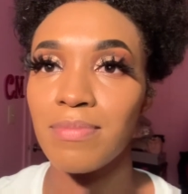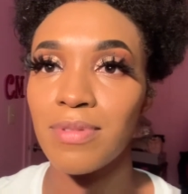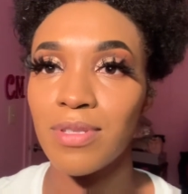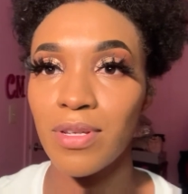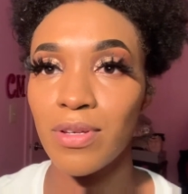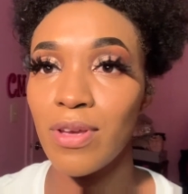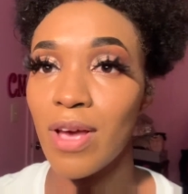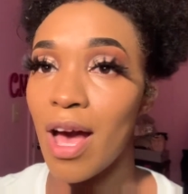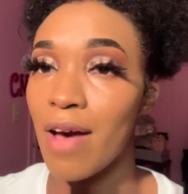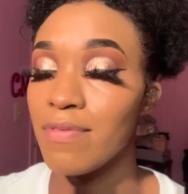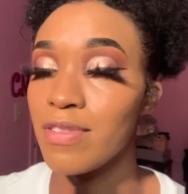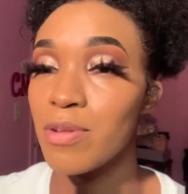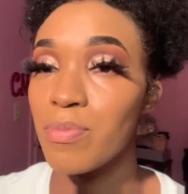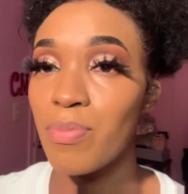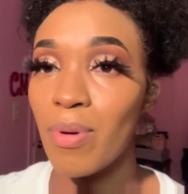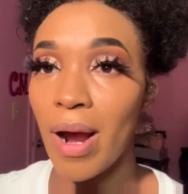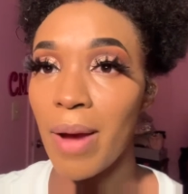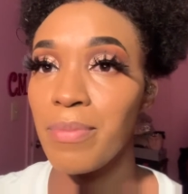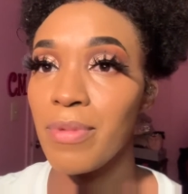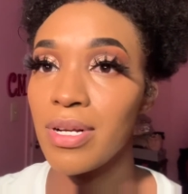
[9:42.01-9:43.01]
So you have to
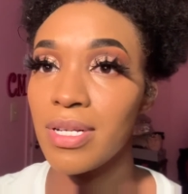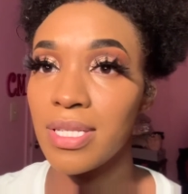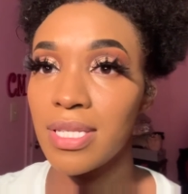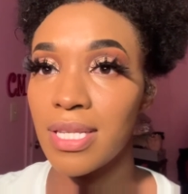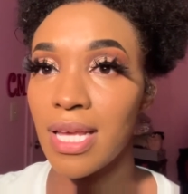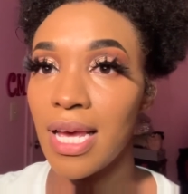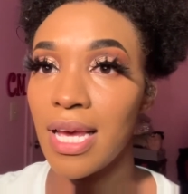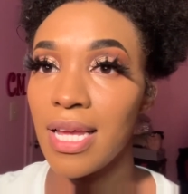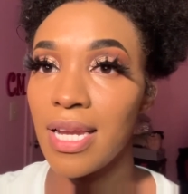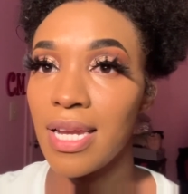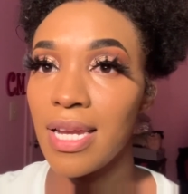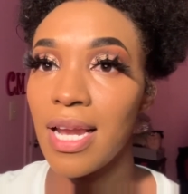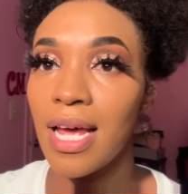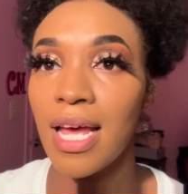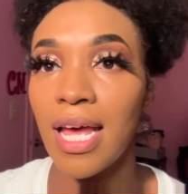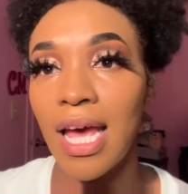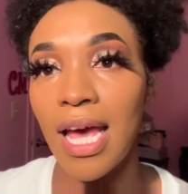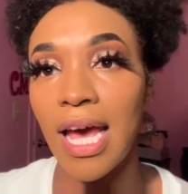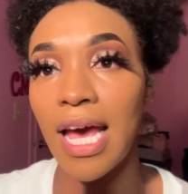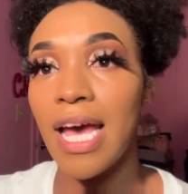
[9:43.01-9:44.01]
prime your skin
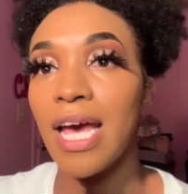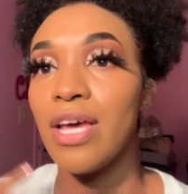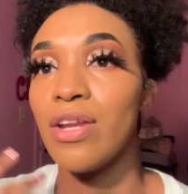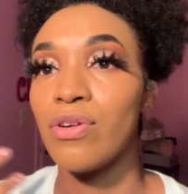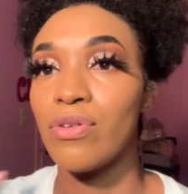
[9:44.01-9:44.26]
in